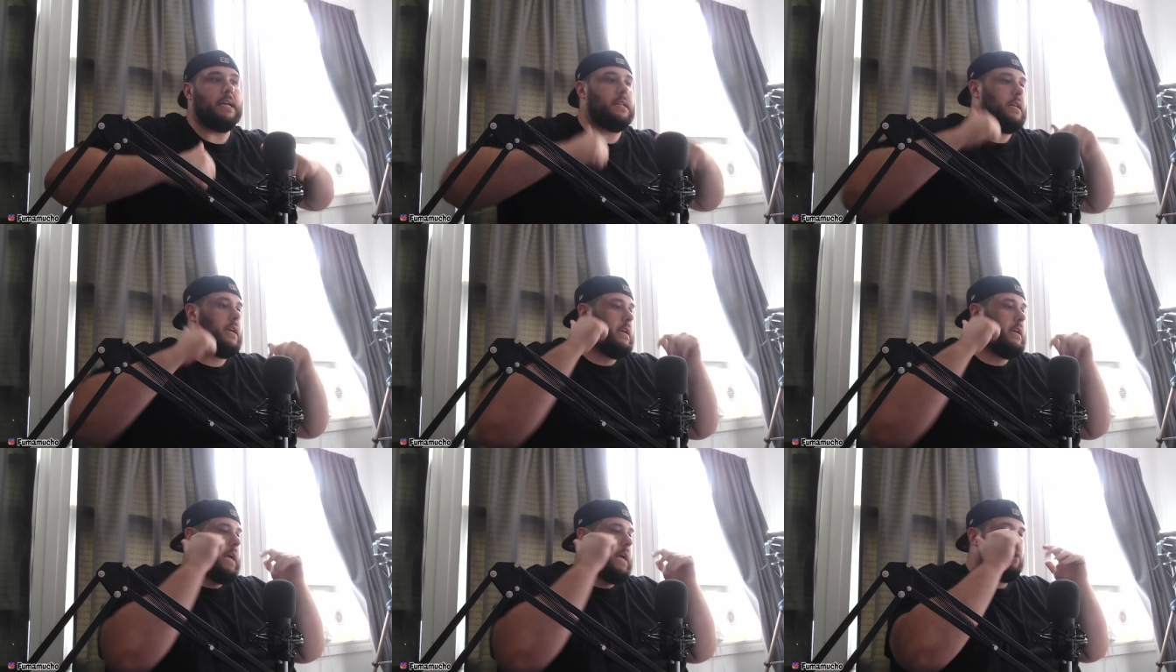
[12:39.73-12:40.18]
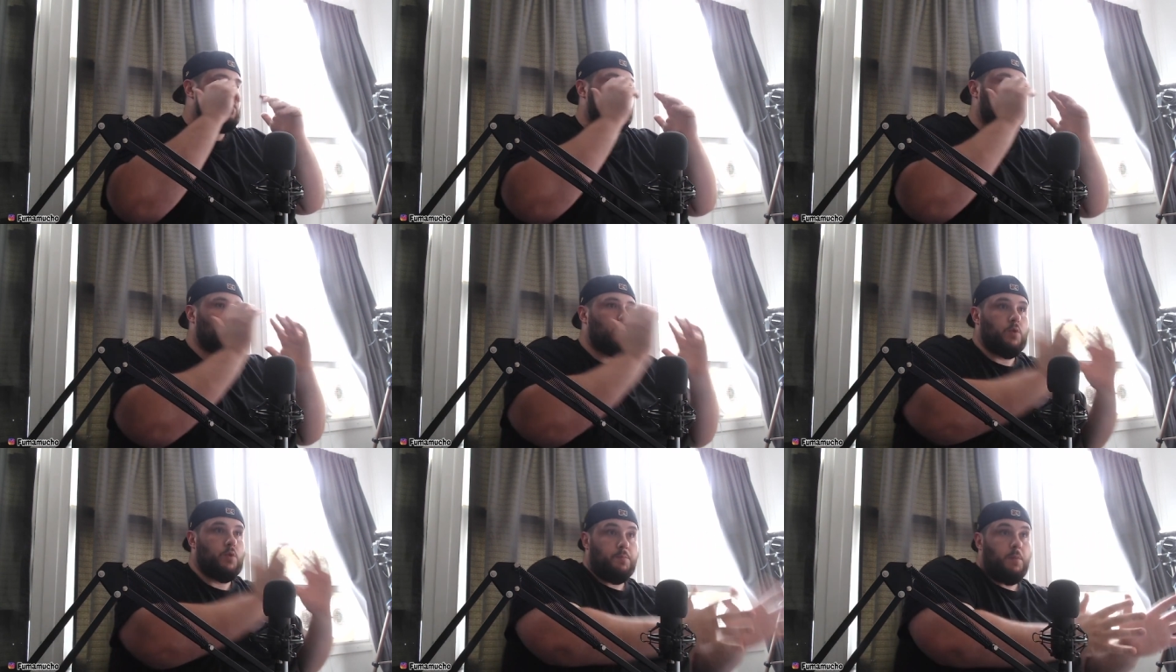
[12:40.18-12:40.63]
I was going
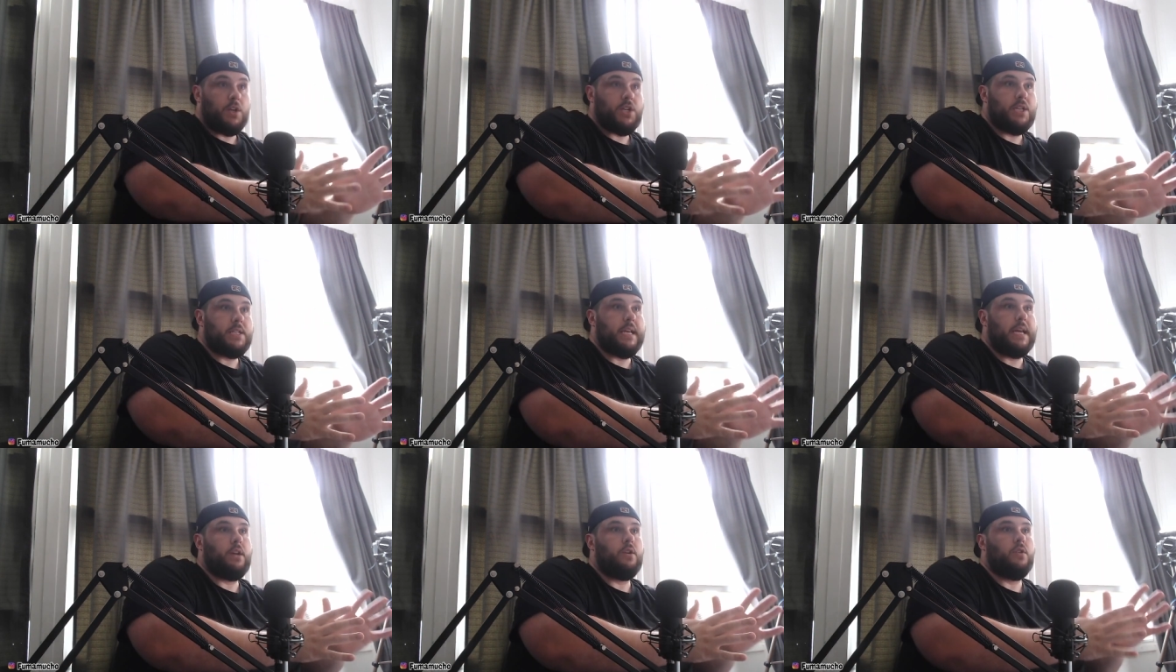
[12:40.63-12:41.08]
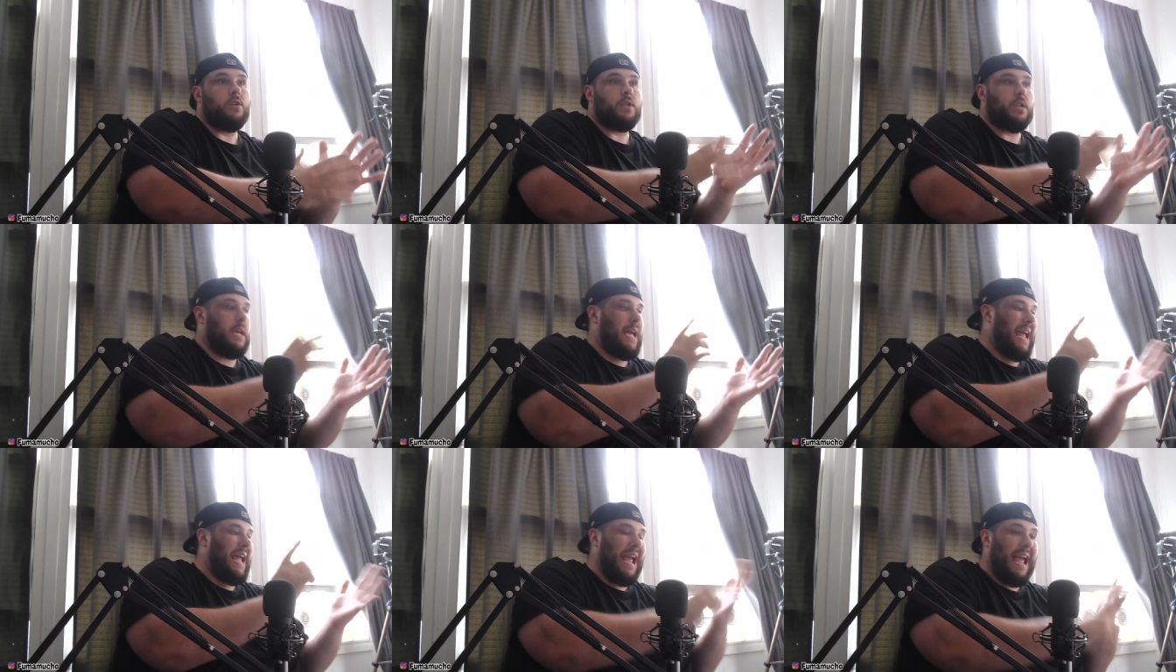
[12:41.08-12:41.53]
to do as much as I could
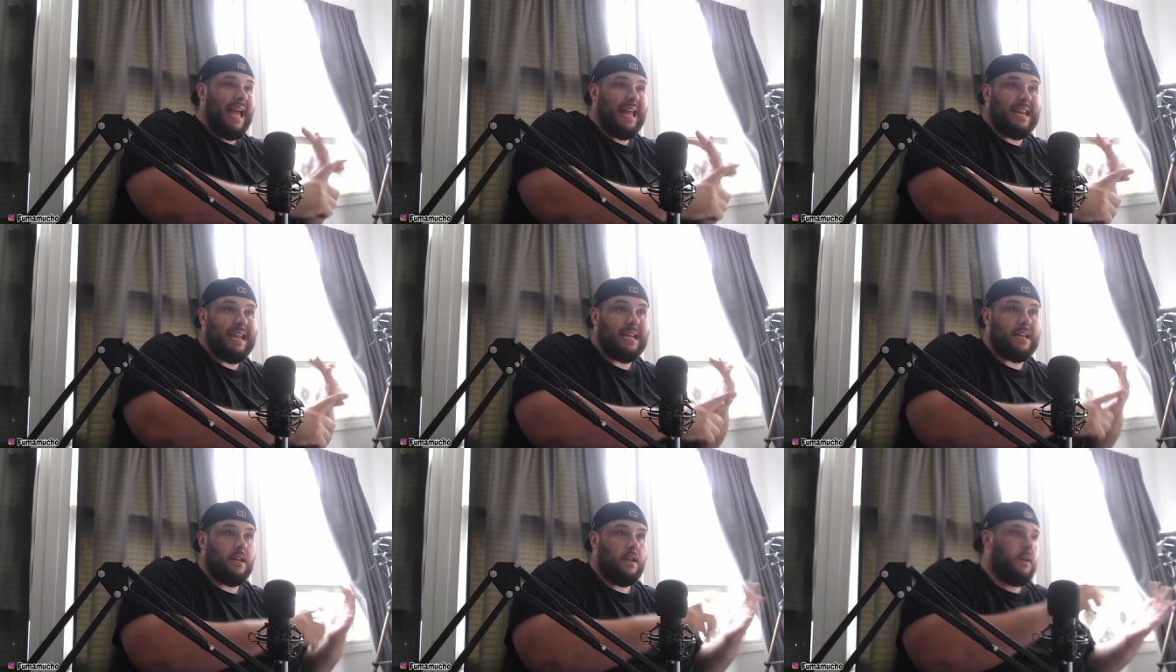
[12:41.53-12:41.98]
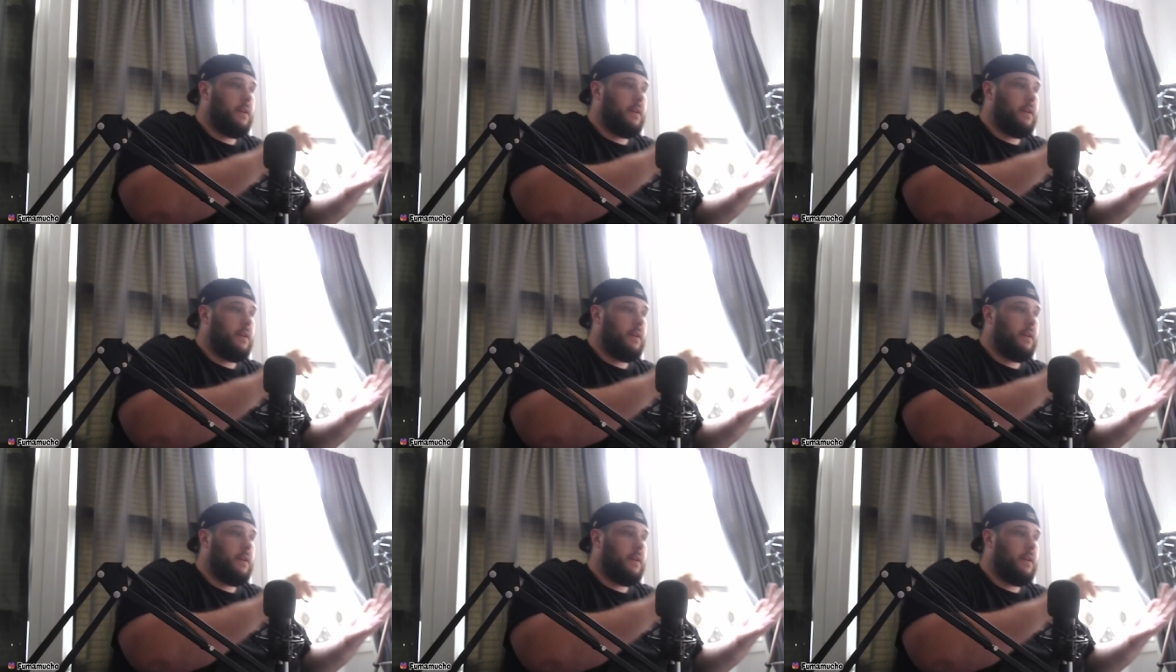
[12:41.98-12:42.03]
to edit,